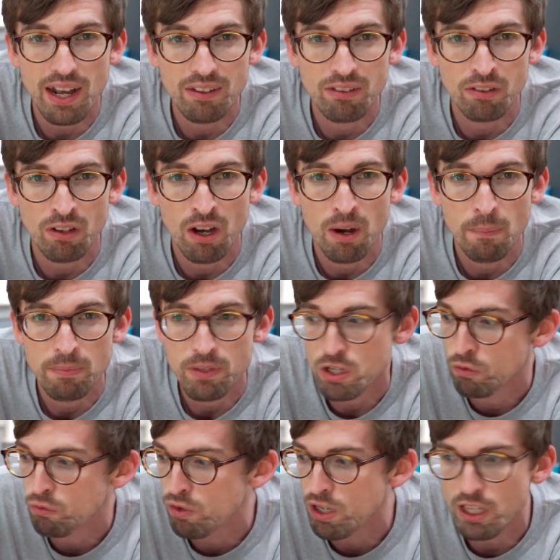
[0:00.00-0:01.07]
I saw.
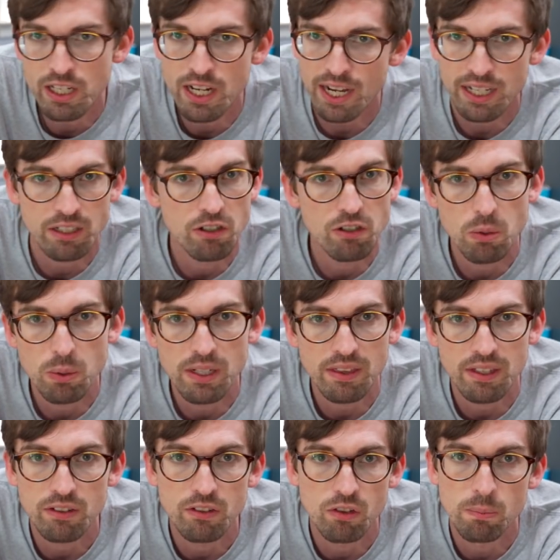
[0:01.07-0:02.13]
You're really not gonna do
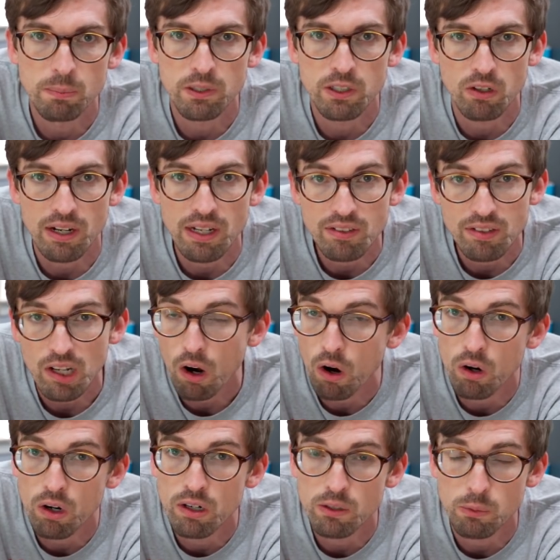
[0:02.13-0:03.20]
anything super crazy
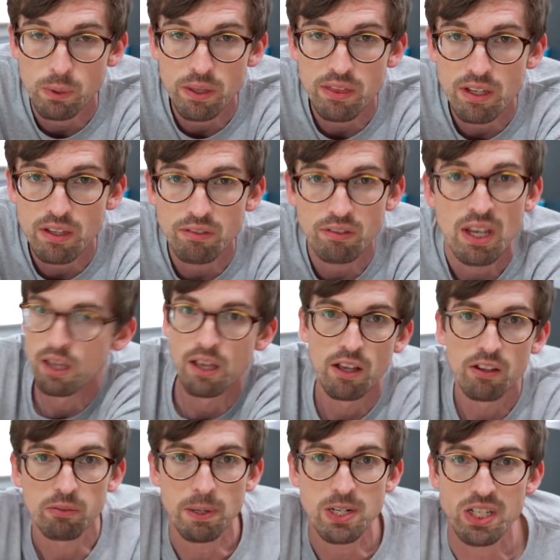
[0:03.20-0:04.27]
hard with this,
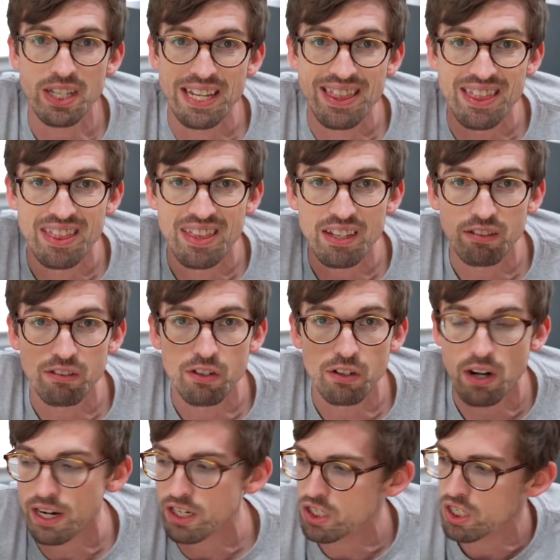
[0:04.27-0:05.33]
especially in this
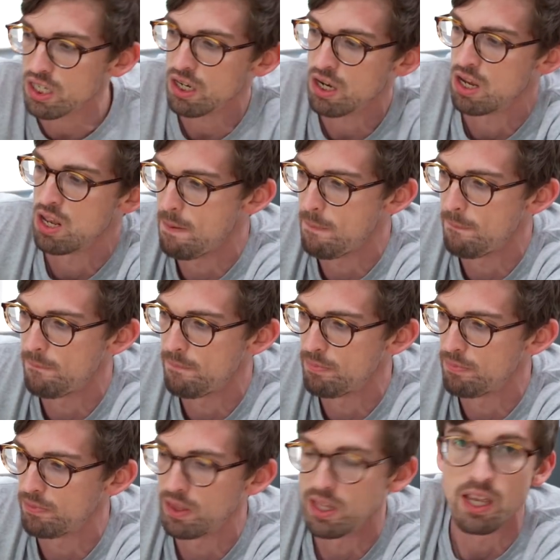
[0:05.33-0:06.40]
direction.
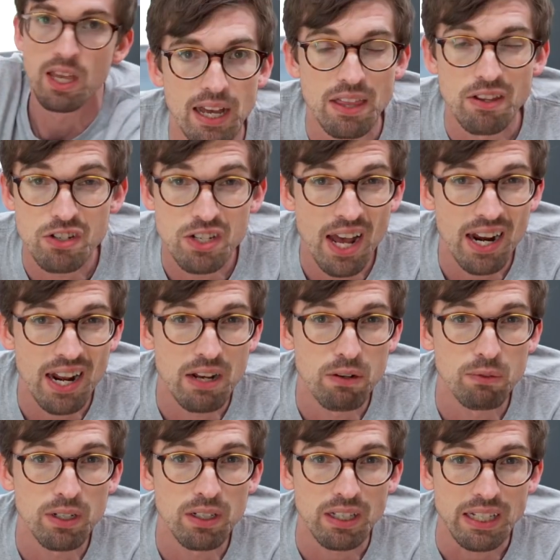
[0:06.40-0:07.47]
and there's not a
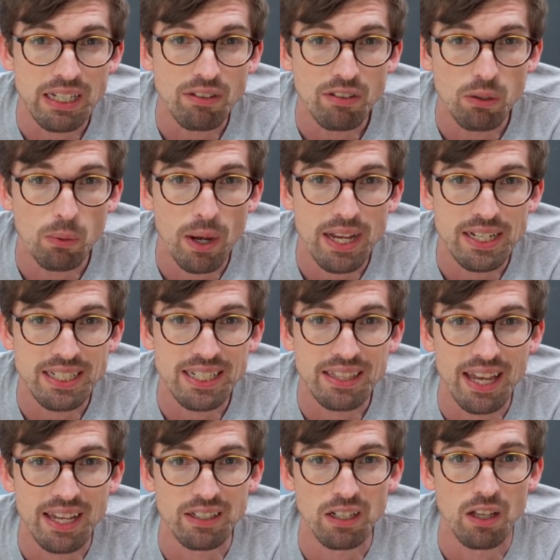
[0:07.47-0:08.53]
real easy way to get
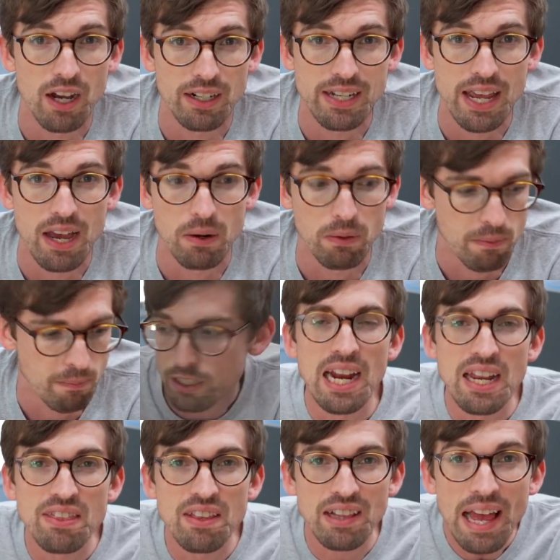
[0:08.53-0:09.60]
that to lock down.
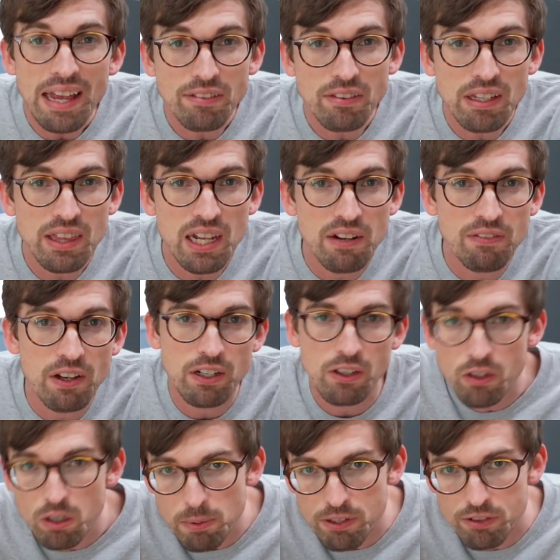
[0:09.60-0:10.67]
And the last thing that I found a
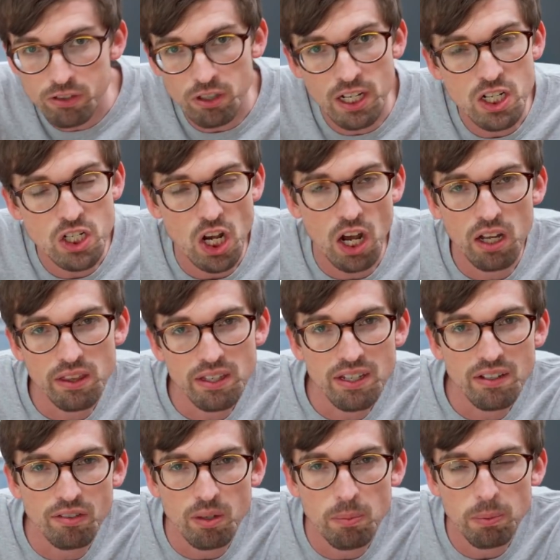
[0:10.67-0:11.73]
little bit strange on the
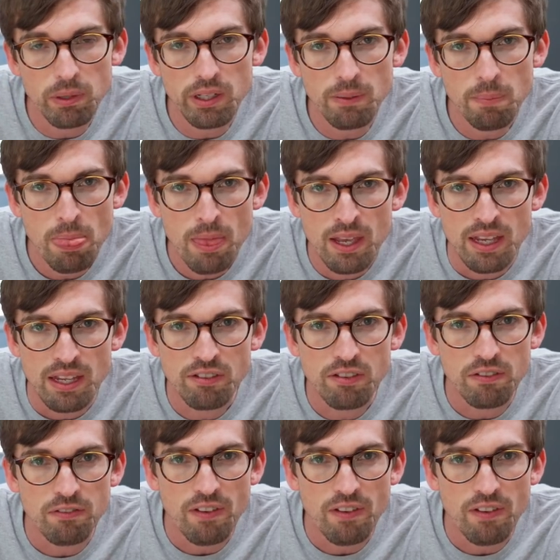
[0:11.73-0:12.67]
assembly is the